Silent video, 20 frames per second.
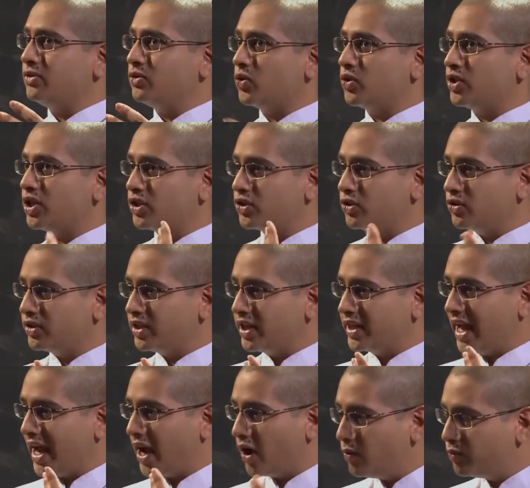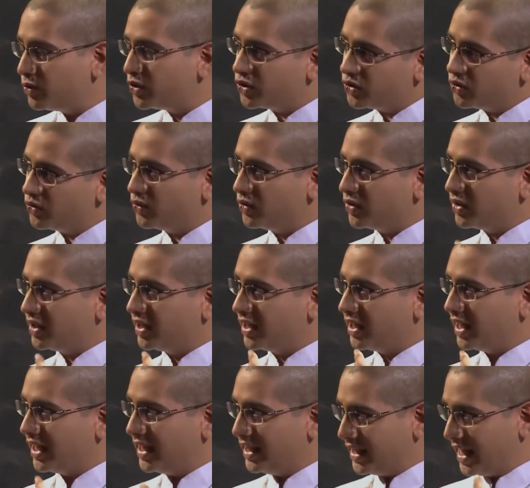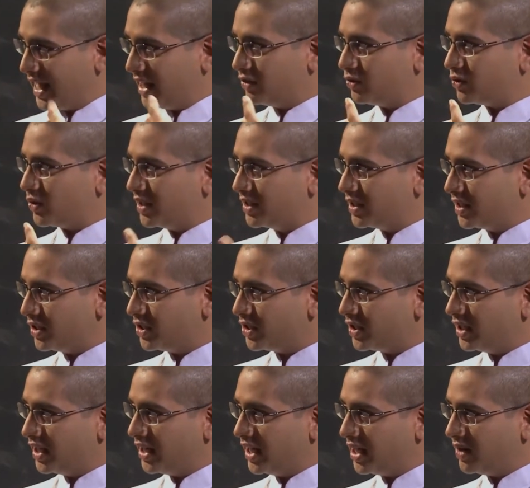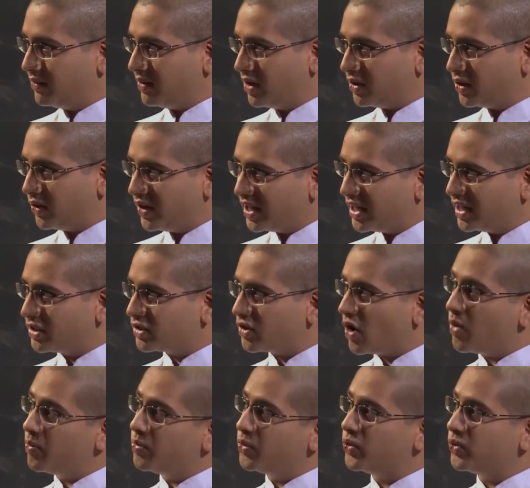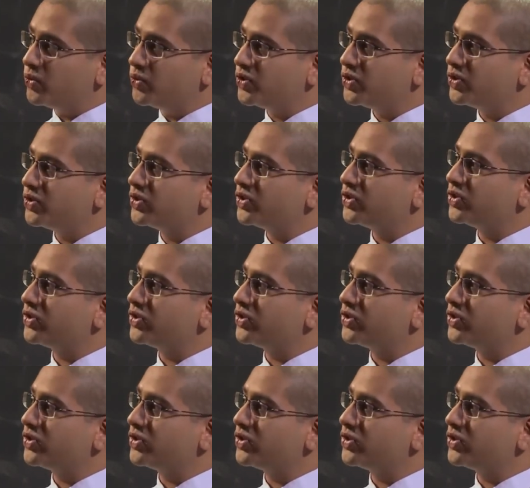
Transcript: Dorje Shugden helped you in that transition in any way? Are there any examples?